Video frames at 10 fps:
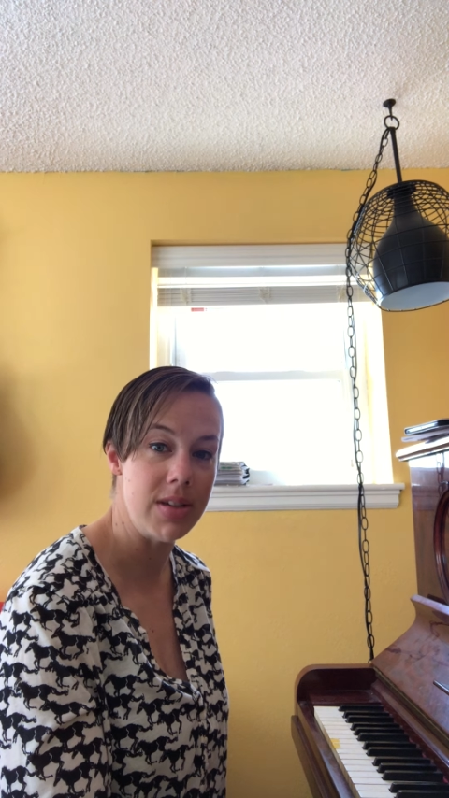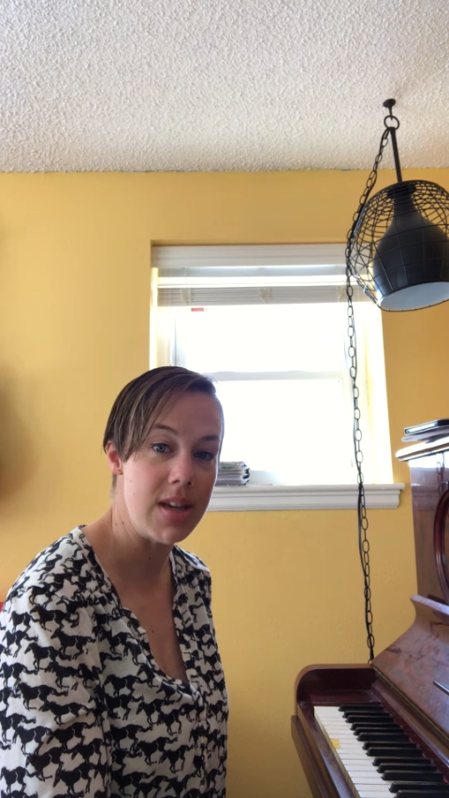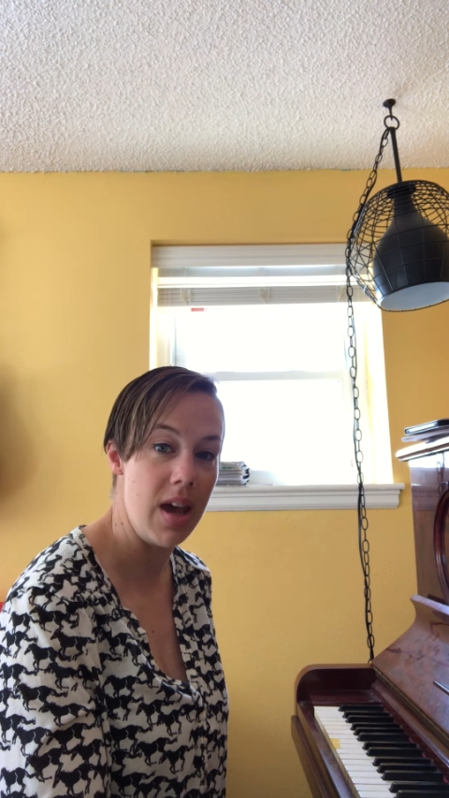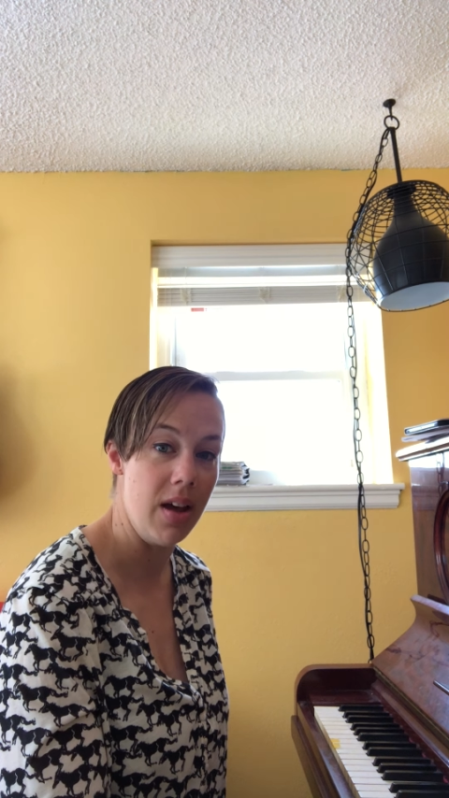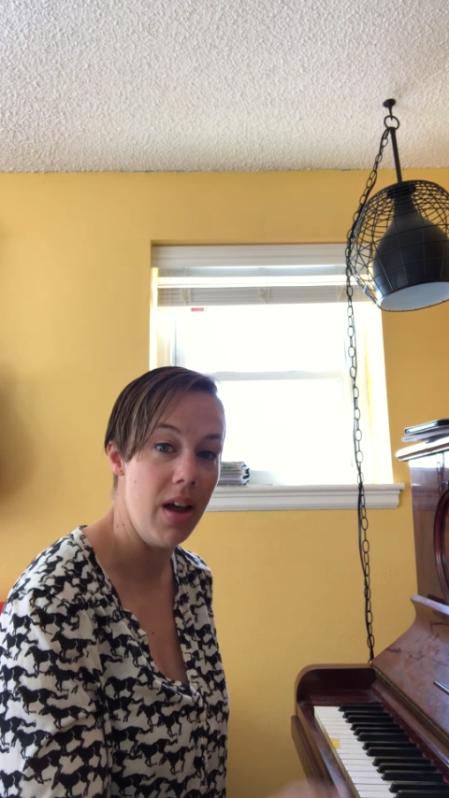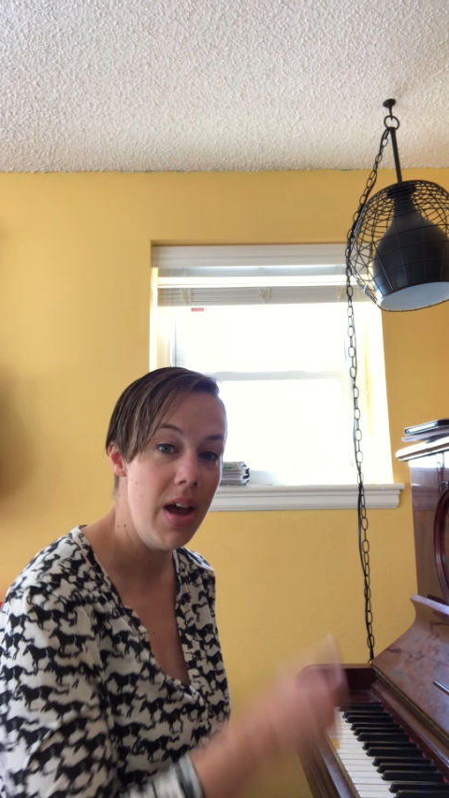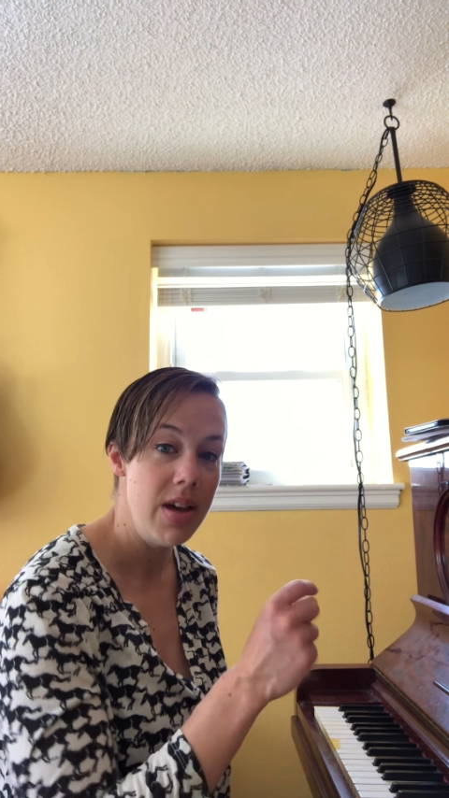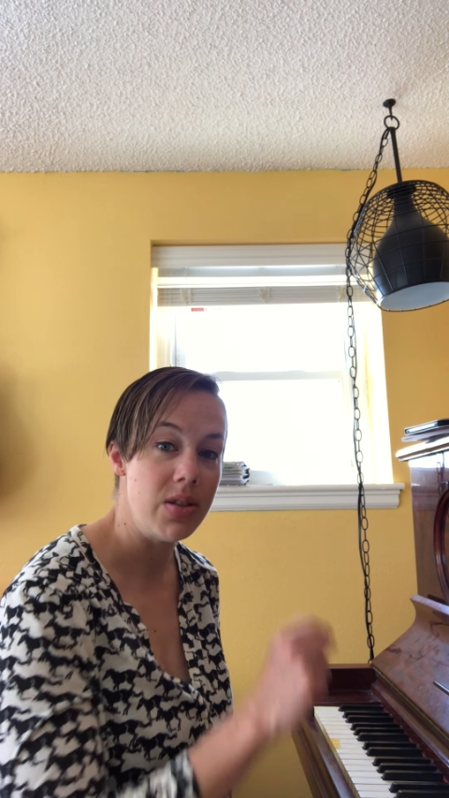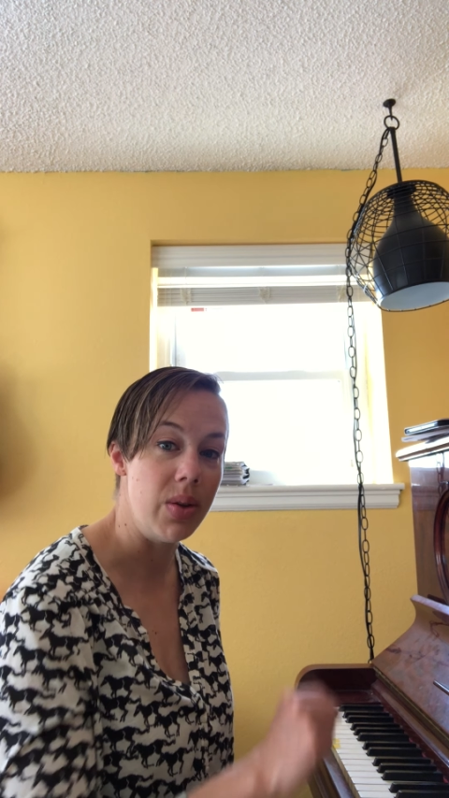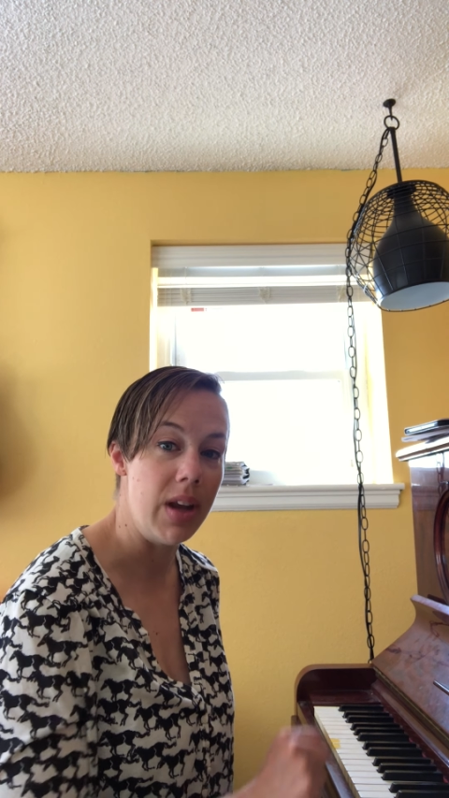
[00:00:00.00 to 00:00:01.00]
scale
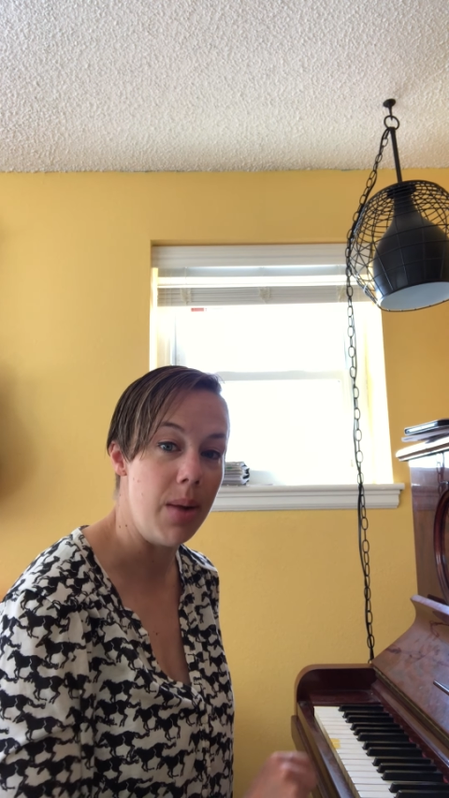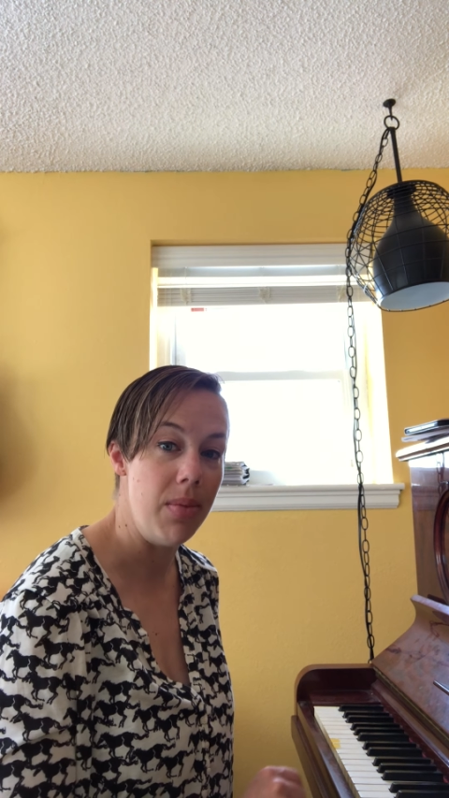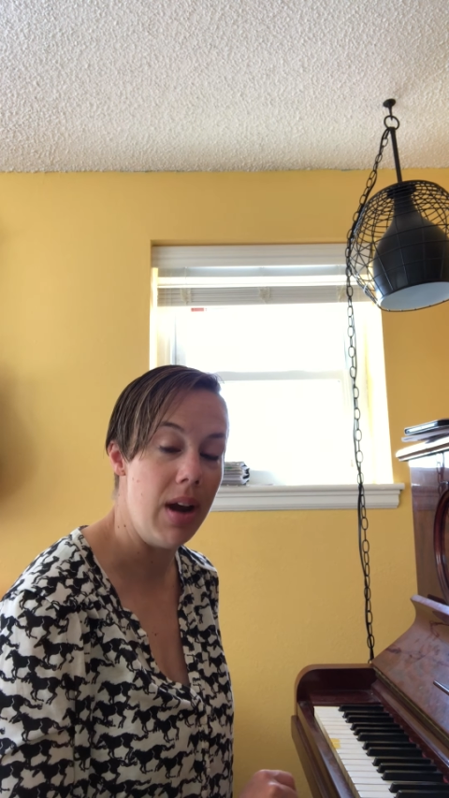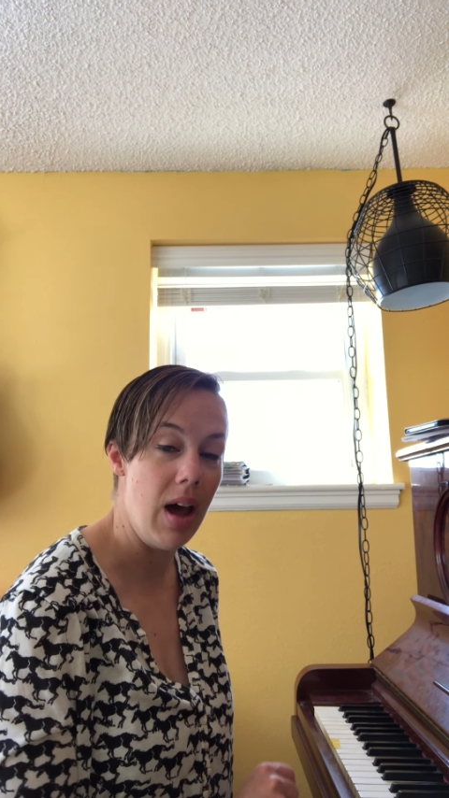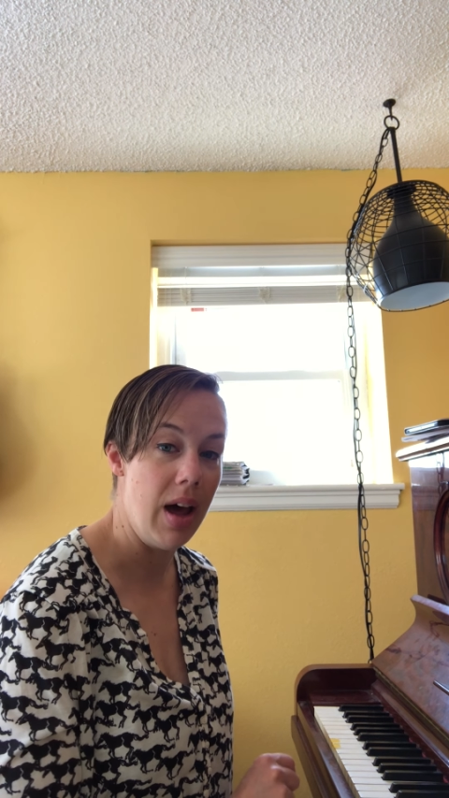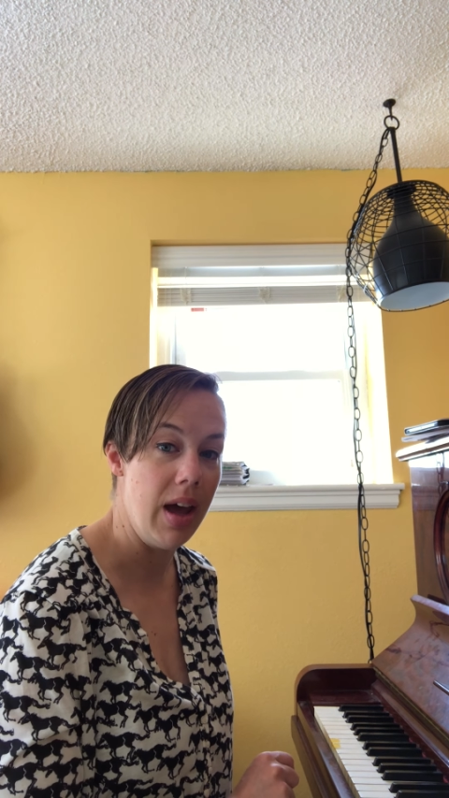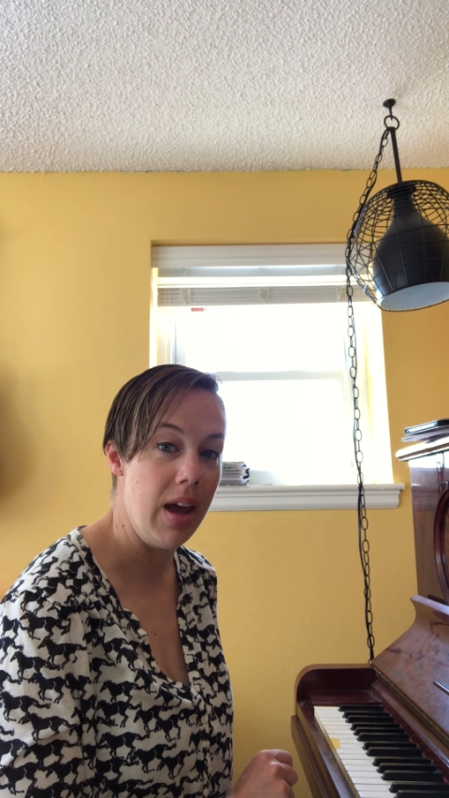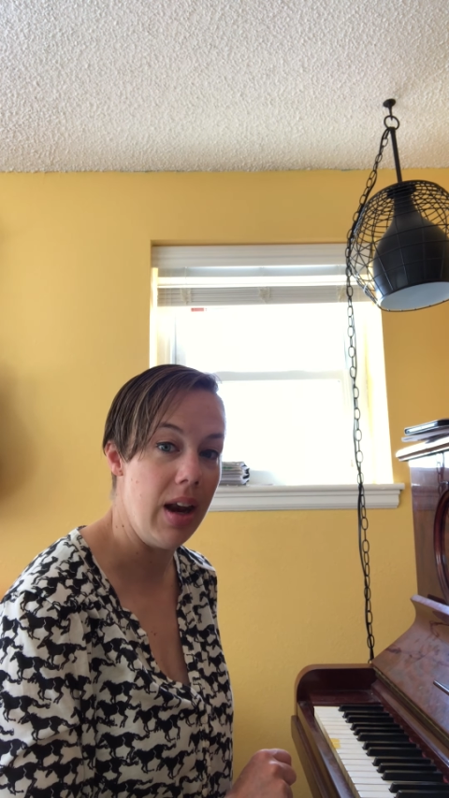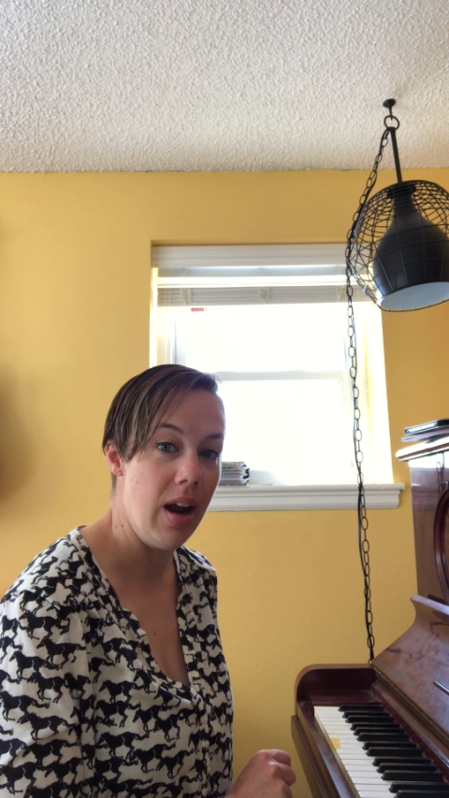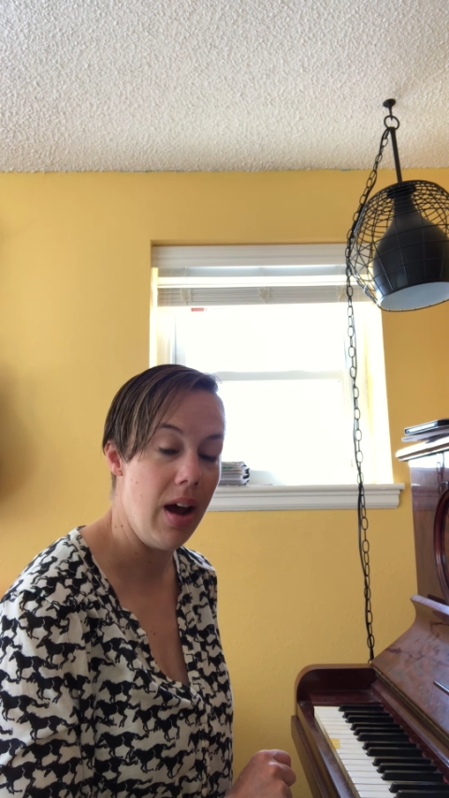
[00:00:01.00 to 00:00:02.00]
so that I'm
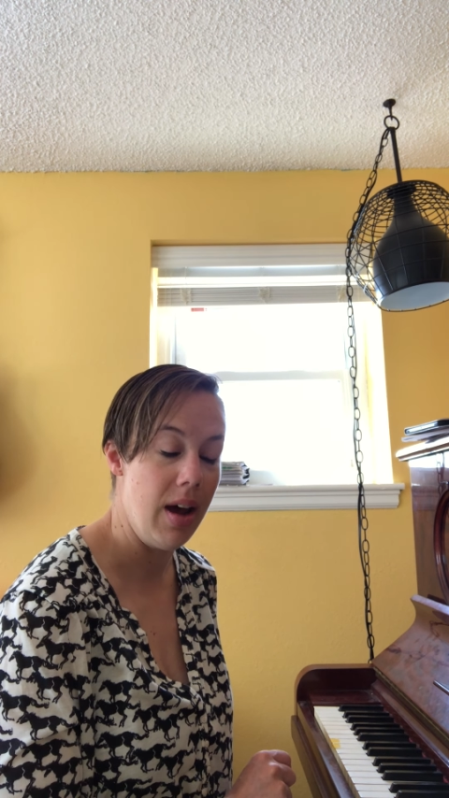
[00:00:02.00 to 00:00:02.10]
not